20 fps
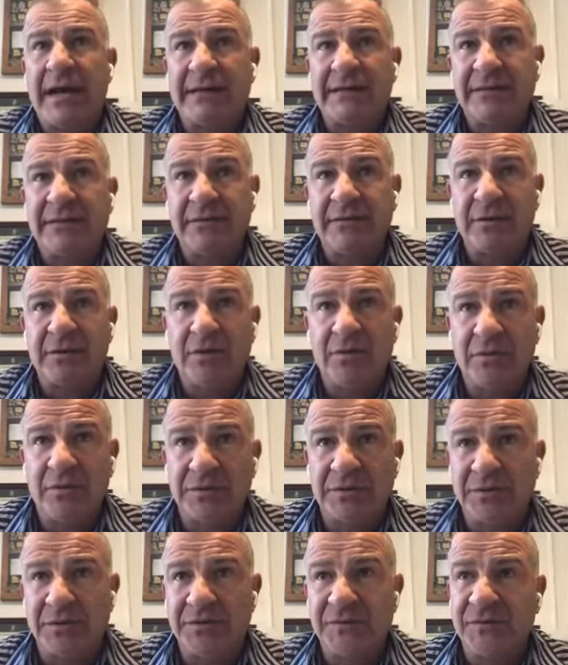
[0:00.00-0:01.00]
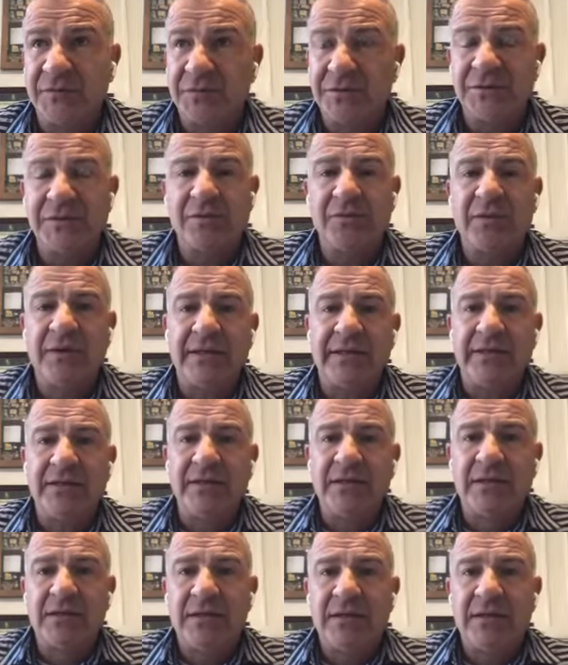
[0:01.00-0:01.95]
I didn't go with those first three.